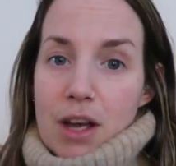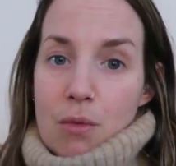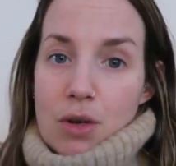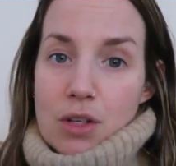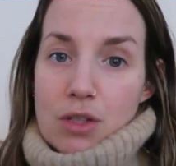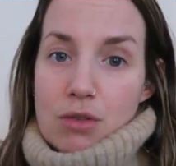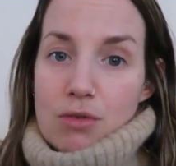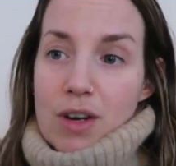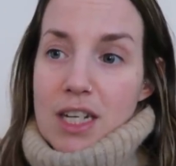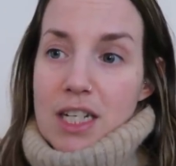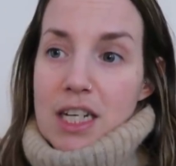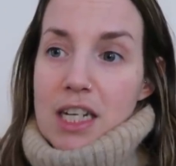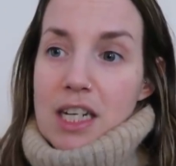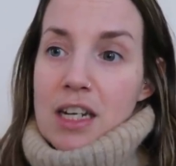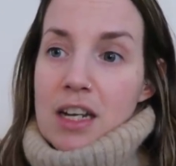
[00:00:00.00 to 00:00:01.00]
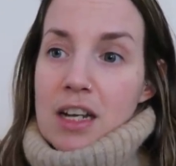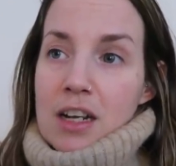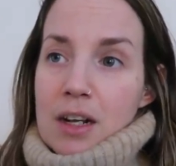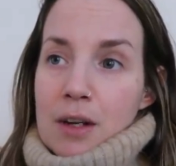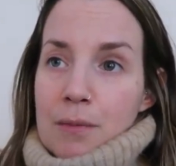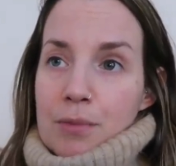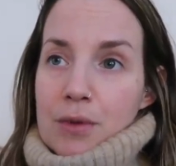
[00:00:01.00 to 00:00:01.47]
once already,
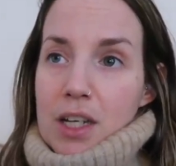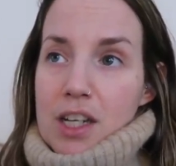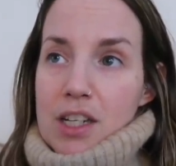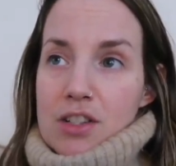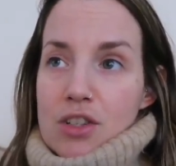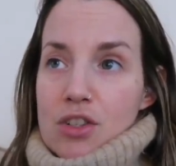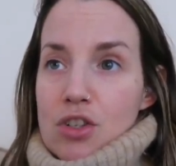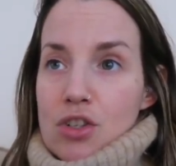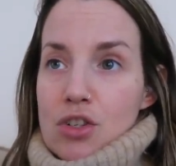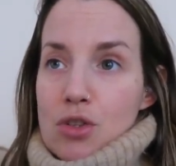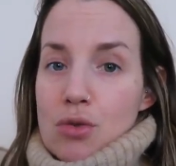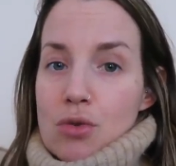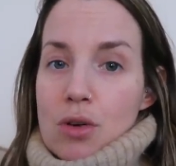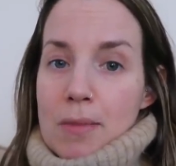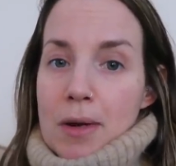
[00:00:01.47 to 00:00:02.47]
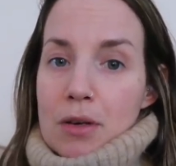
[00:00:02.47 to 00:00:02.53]
it's such a short